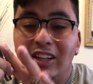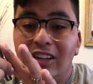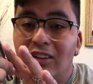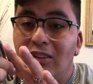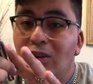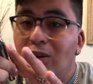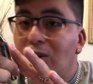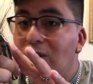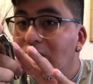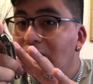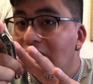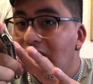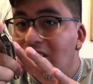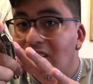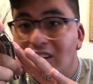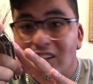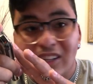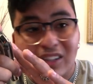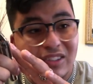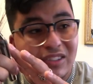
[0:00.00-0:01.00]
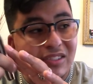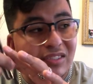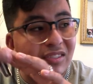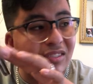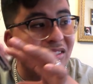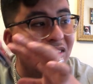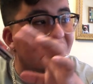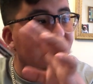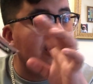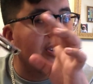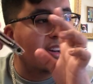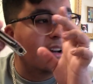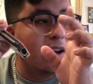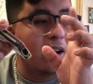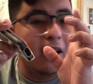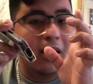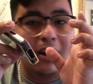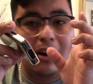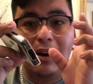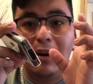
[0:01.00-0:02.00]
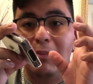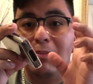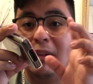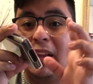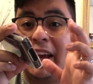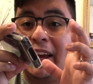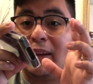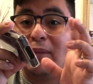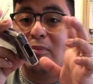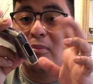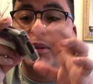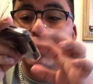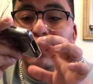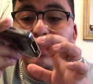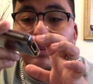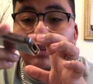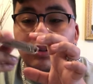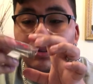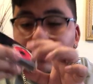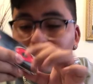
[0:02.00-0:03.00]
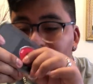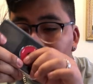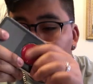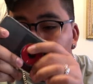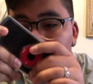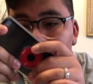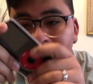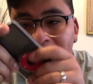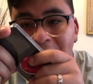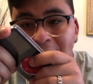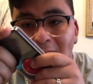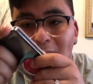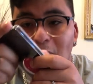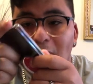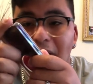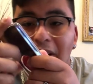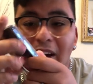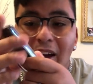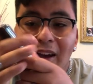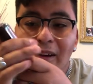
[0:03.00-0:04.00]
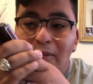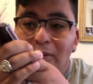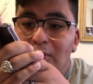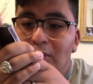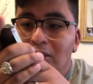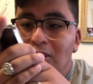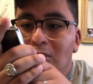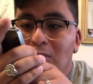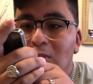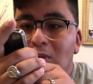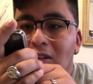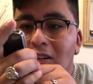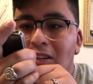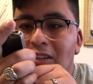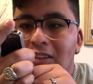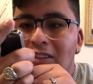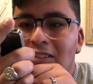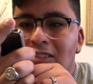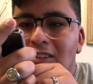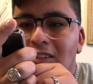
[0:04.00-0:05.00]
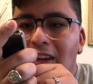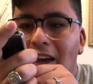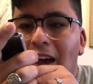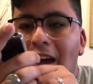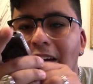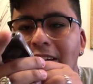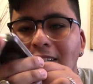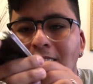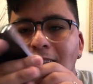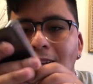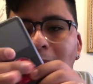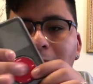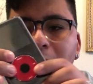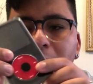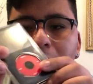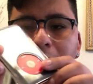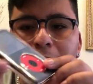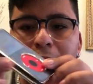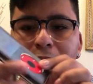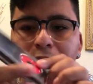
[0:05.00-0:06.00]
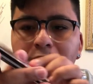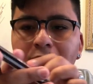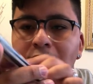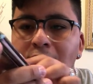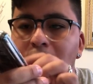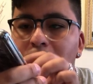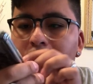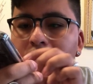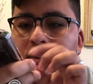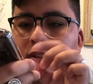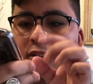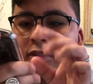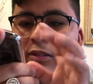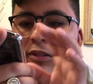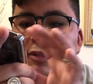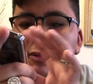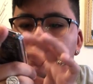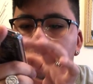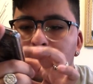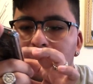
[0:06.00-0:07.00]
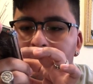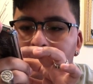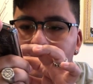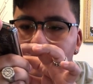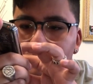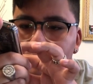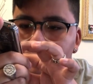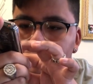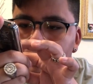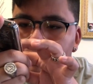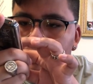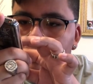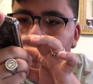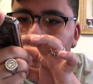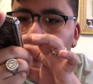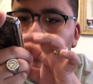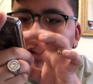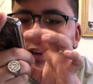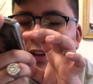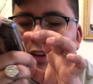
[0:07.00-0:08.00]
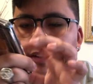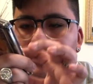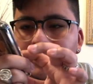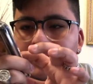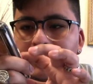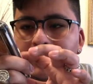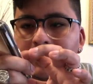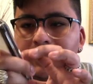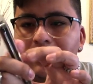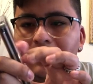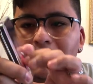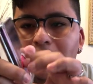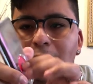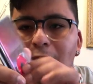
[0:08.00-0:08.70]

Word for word: and orange, uh, black and blue, whatever one you want. I ended up going for this one. This is pre-owned. This is a